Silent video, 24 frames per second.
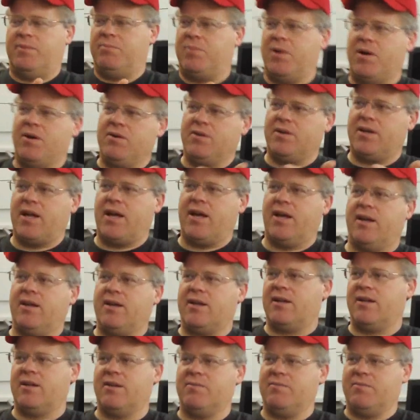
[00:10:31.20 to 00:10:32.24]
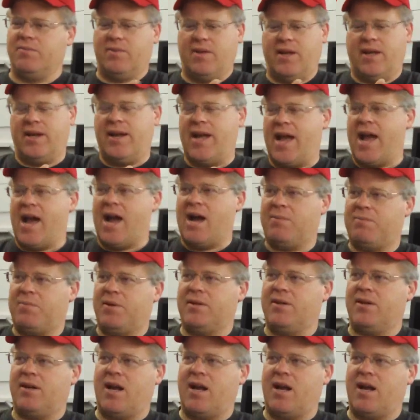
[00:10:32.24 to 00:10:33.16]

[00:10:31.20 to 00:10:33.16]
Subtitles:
poke at an app on their